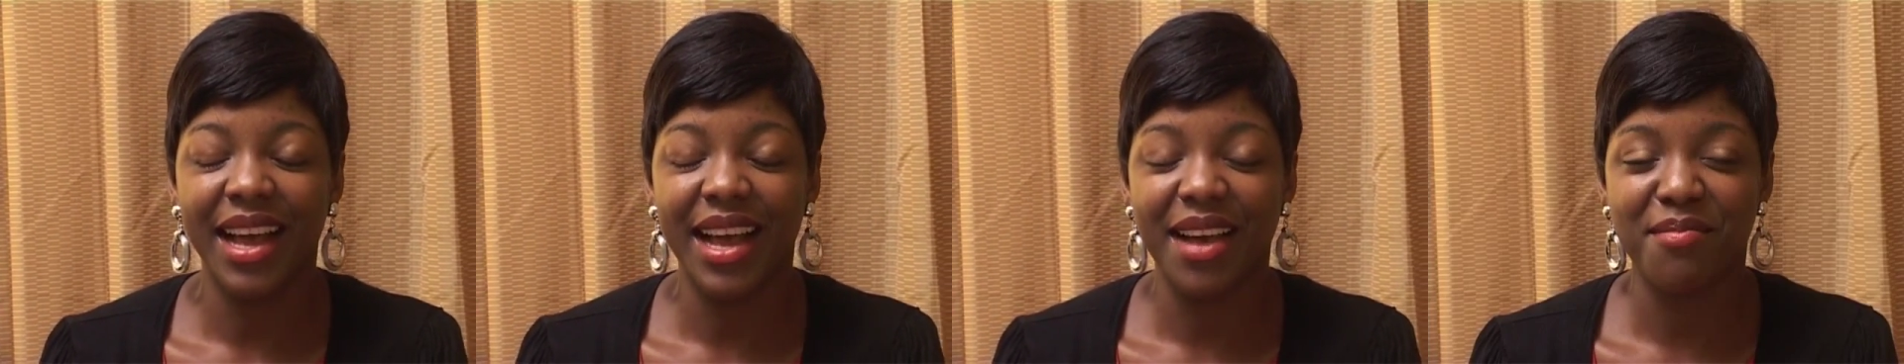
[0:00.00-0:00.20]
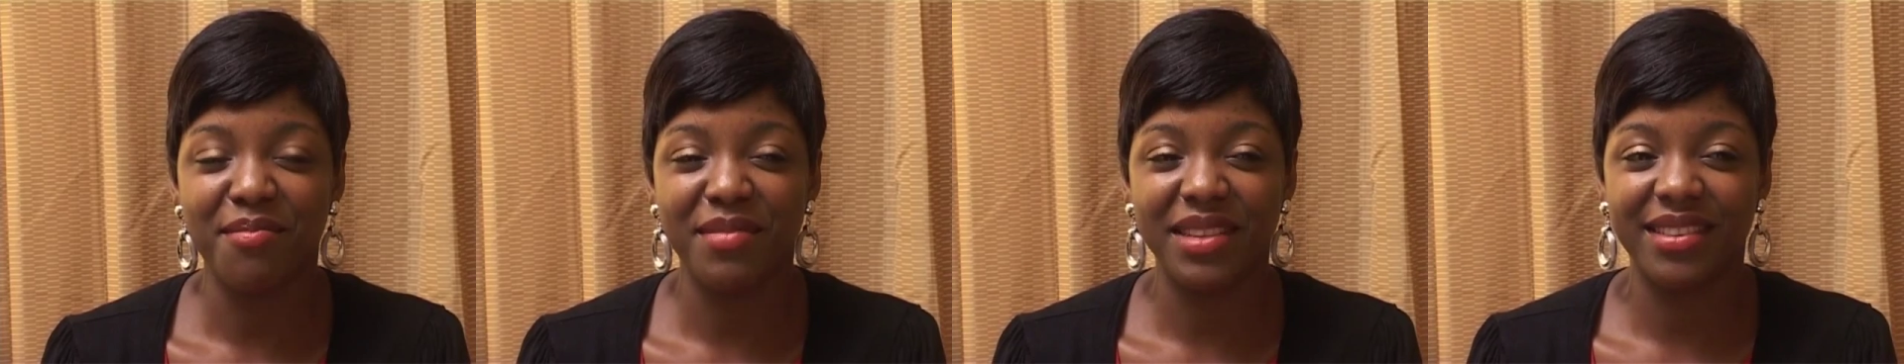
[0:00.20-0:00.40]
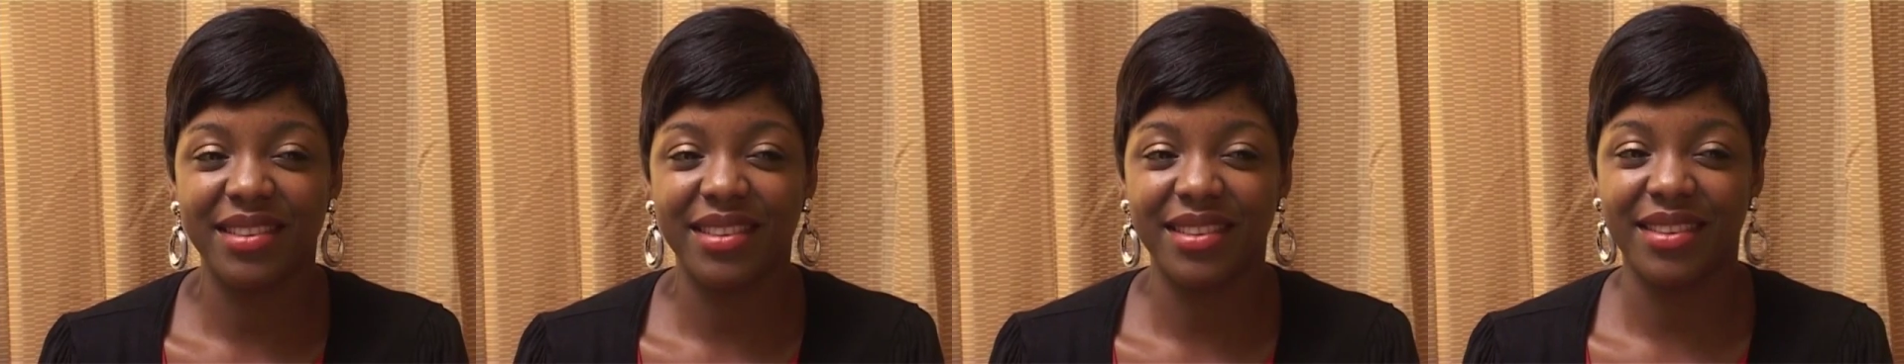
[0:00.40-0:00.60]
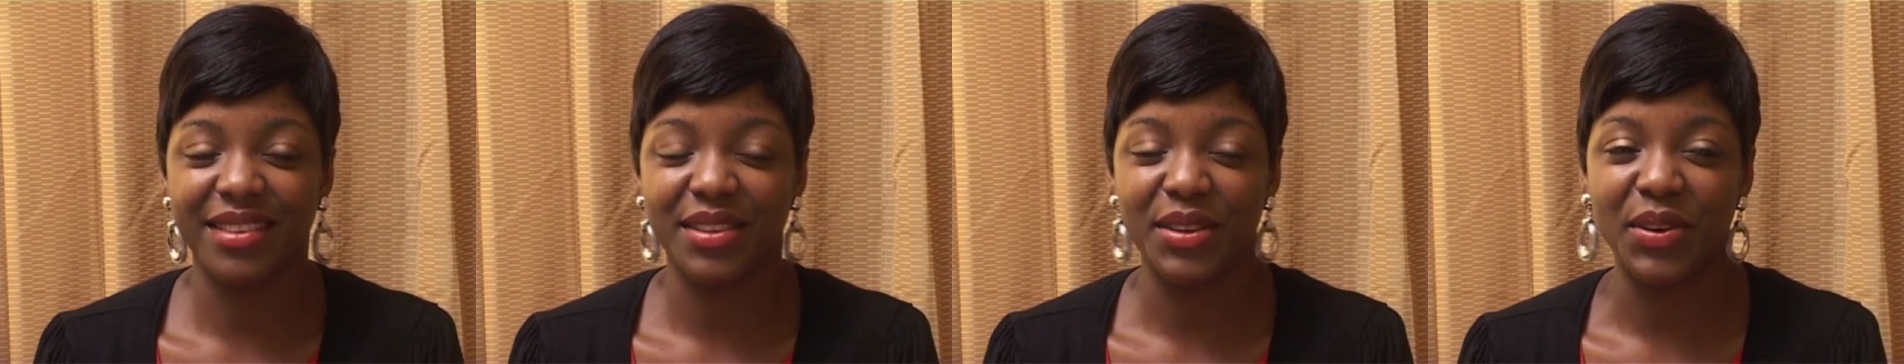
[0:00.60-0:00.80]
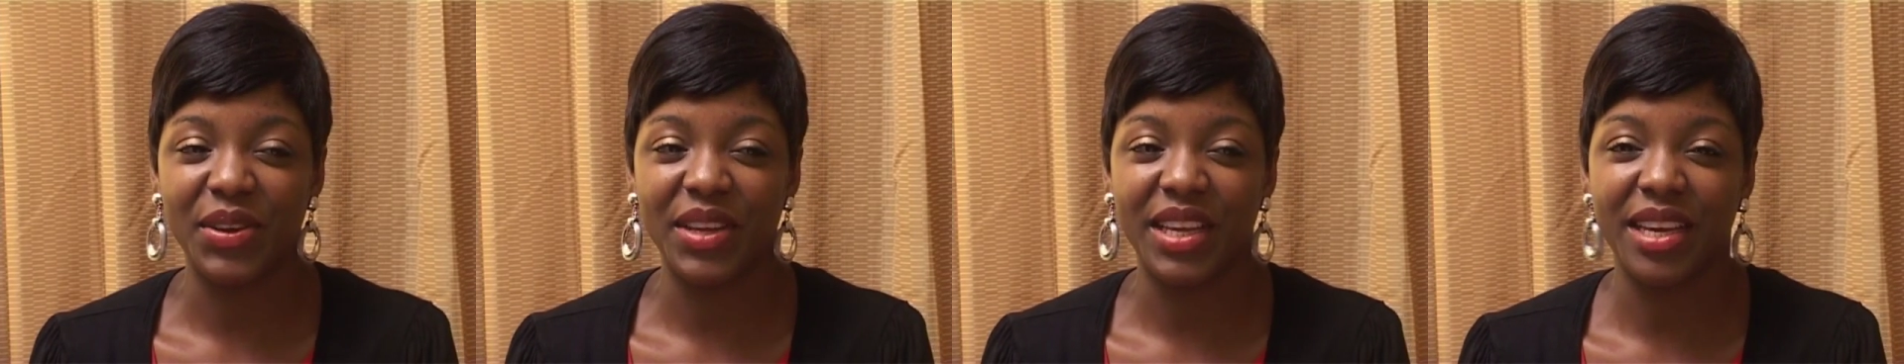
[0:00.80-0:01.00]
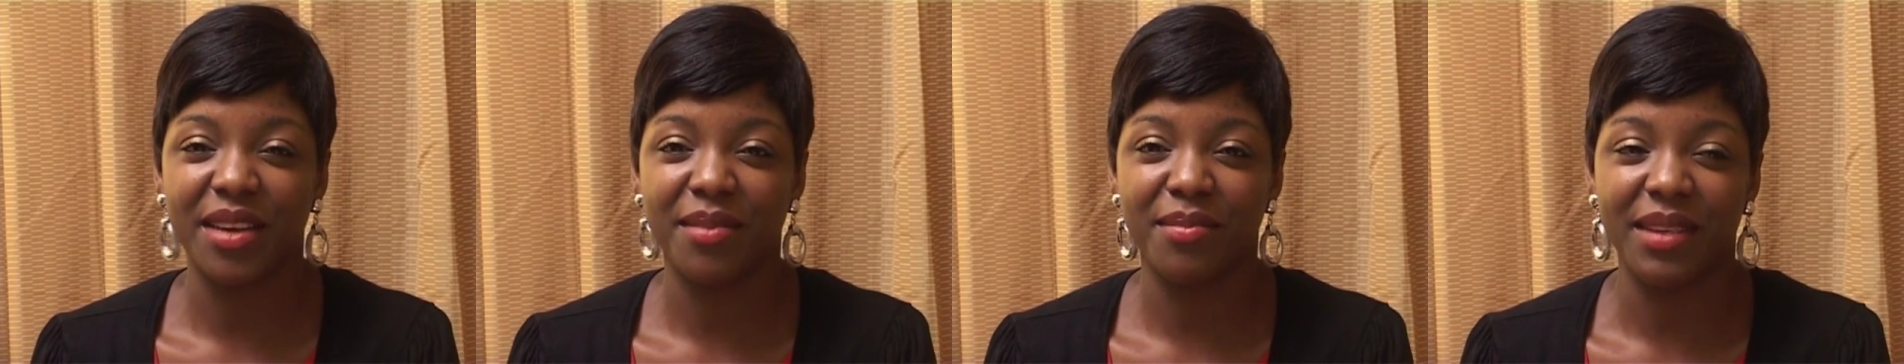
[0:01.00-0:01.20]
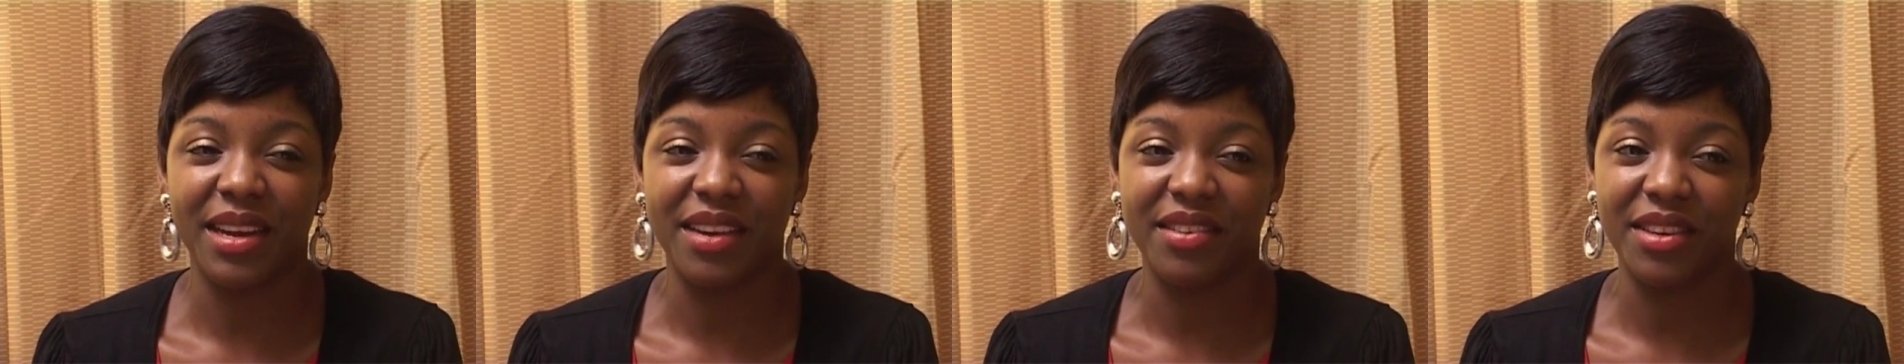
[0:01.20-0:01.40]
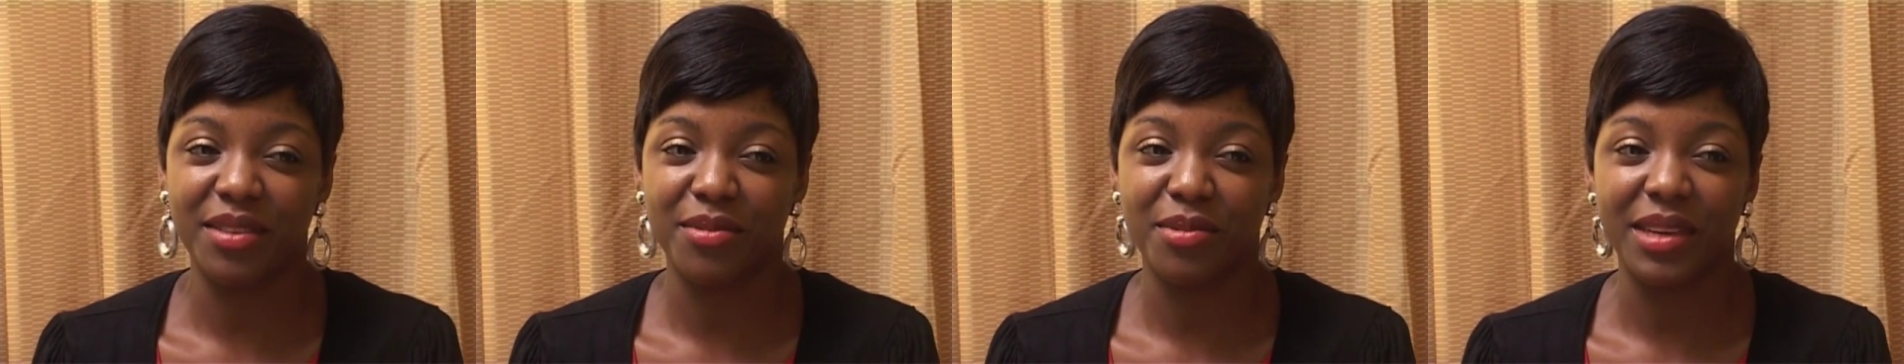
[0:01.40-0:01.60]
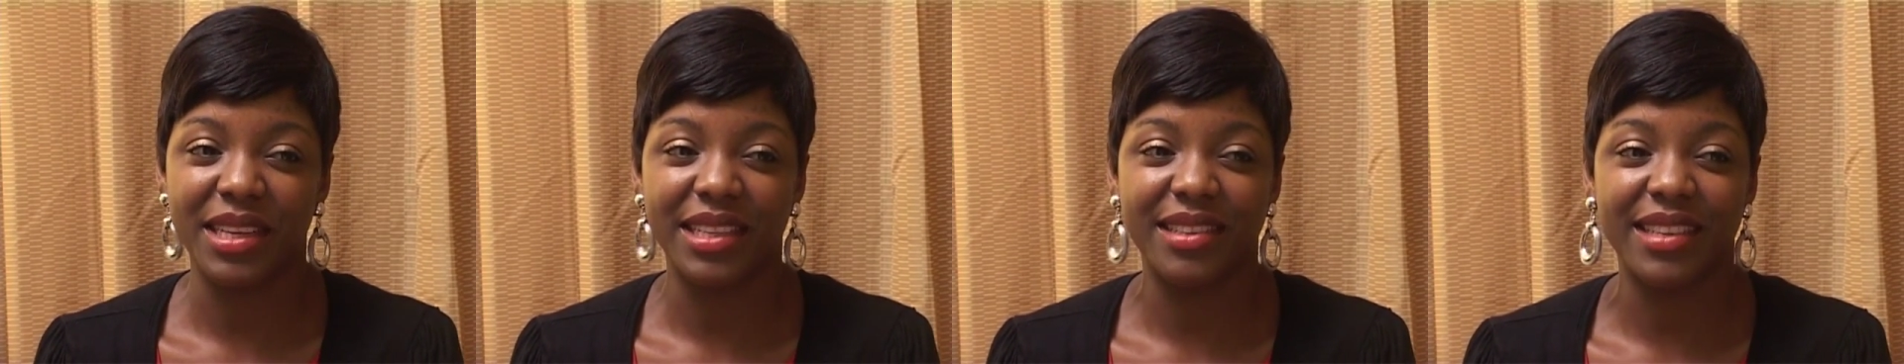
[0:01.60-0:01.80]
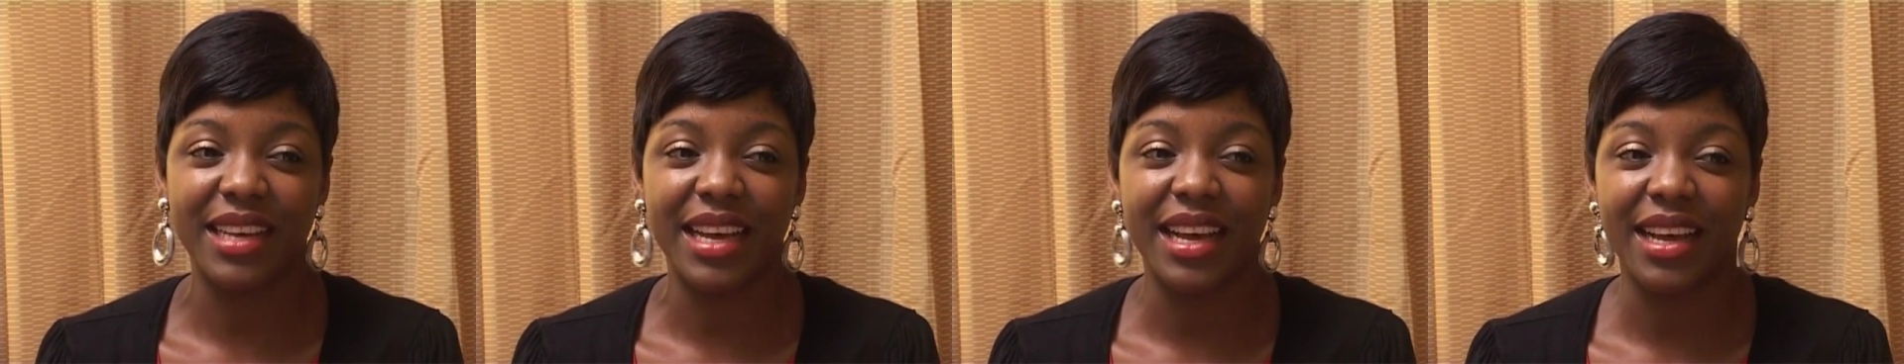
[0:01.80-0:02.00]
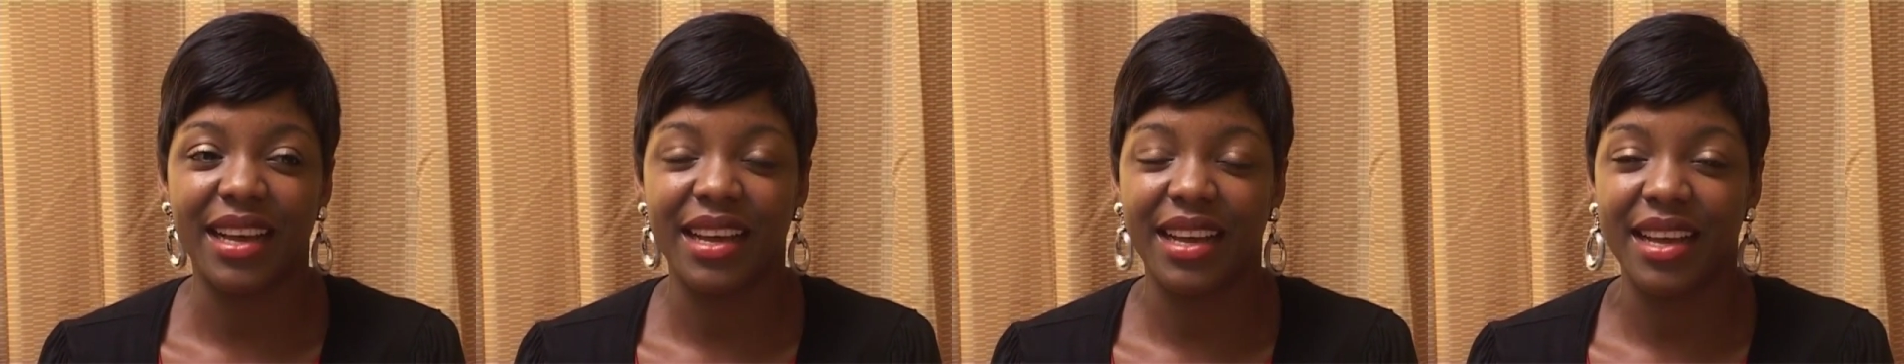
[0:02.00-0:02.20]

I'm Mrs. Oyeb Arikweta.